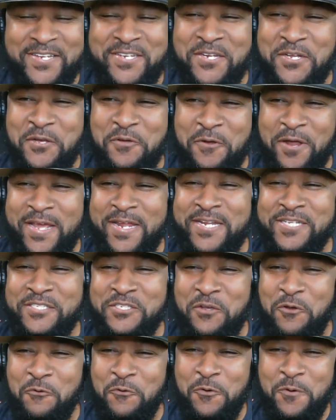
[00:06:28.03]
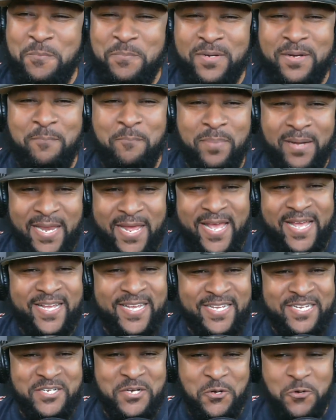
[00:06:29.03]
the greatest group of black
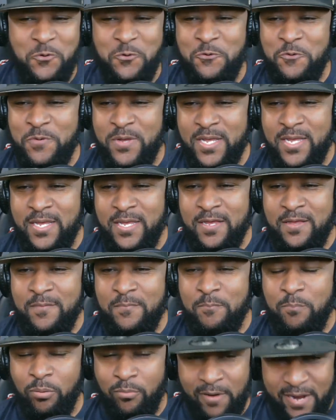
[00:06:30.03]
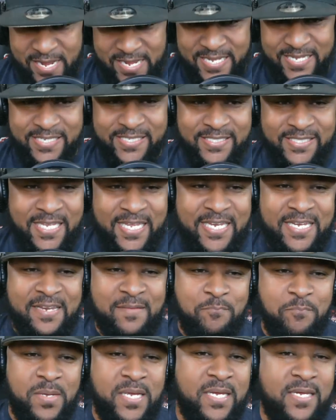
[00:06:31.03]
and gold brains in the
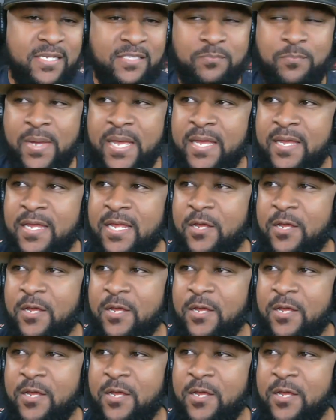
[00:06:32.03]
business, man.